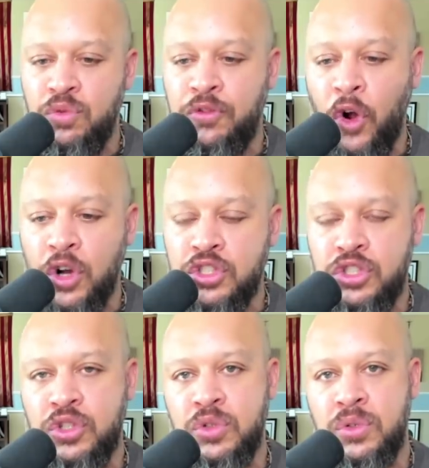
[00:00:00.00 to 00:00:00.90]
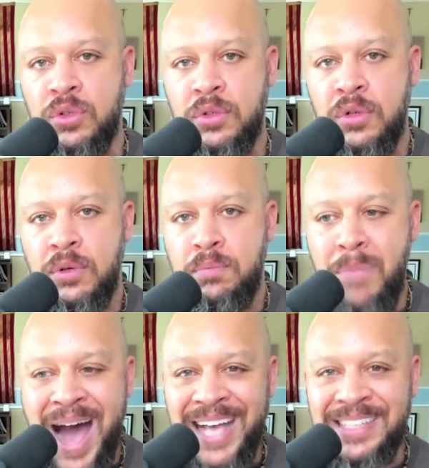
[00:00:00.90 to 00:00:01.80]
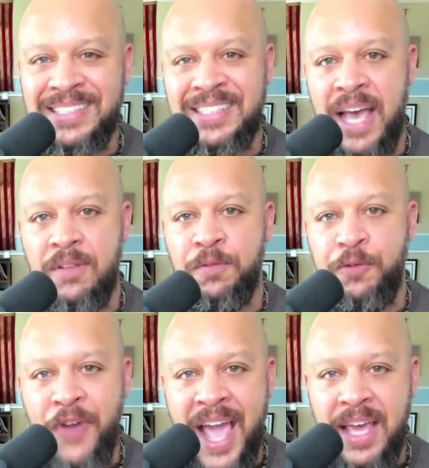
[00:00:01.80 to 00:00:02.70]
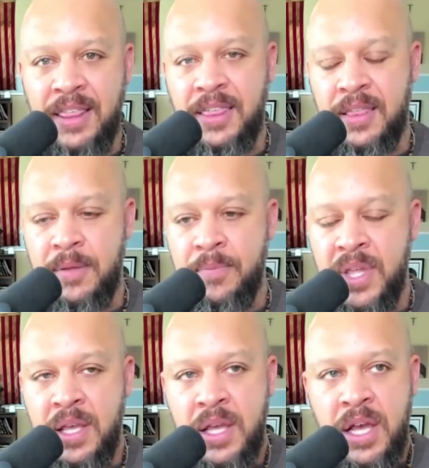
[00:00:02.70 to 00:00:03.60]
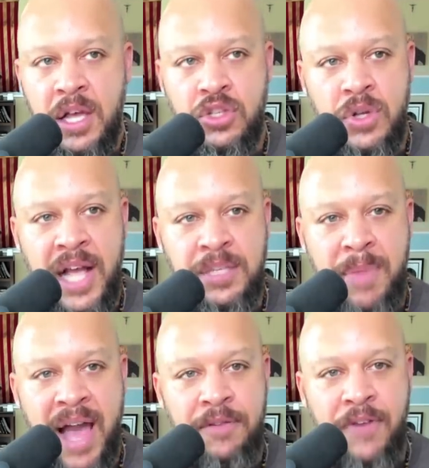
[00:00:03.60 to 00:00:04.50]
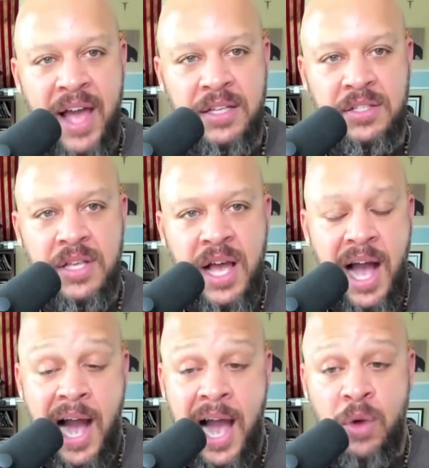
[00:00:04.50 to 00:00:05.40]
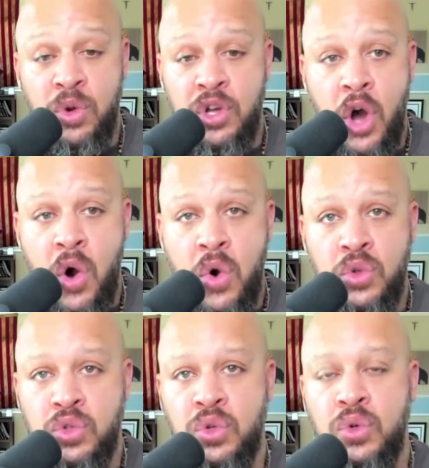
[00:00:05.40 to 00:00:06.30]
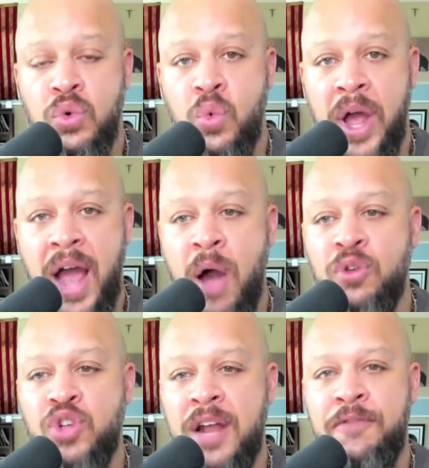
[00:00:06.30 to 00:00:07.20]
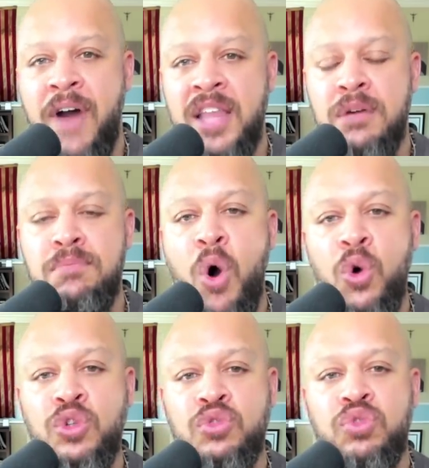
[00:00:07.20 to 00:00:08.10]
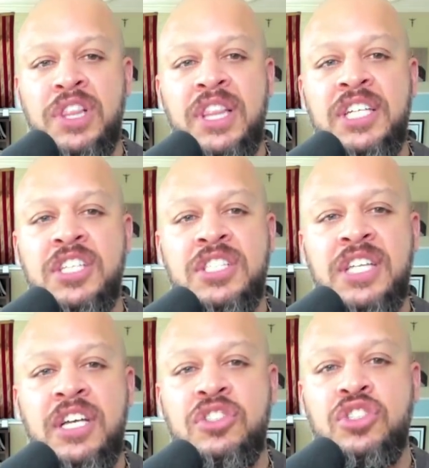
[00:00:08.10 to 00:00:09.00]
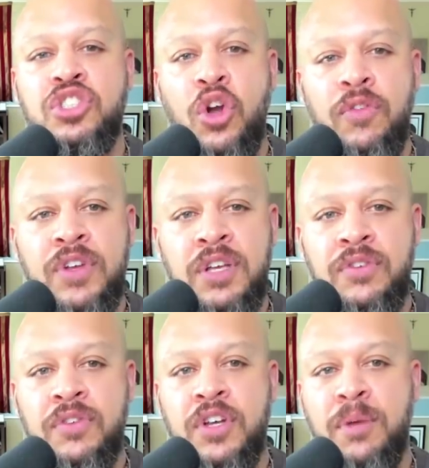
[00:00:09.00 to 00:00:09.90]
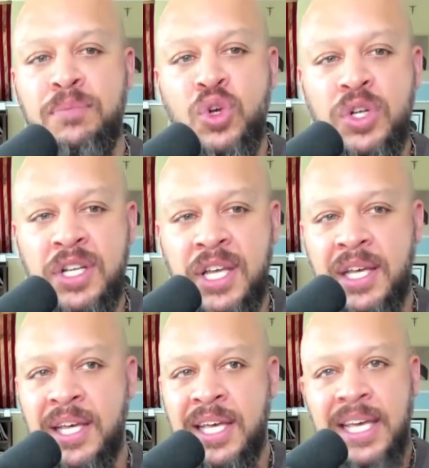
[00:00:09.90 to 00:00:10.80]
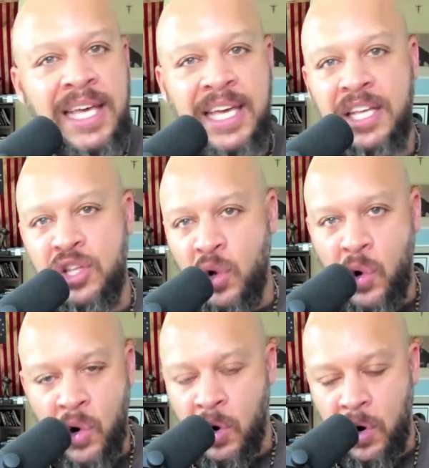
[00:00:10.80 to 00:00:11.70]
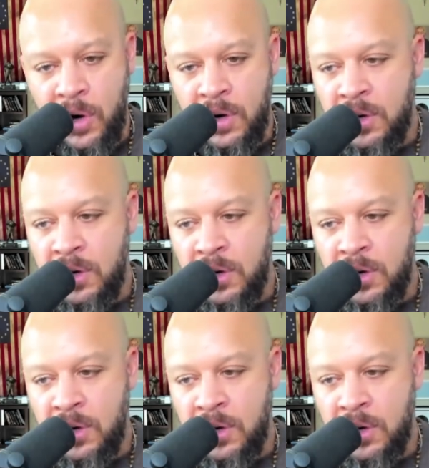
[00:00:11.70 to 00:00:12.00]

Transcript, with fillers: virtue, mindset, faith. And so that's my advice. I would go to where I would try to find the most religiously conservative community in your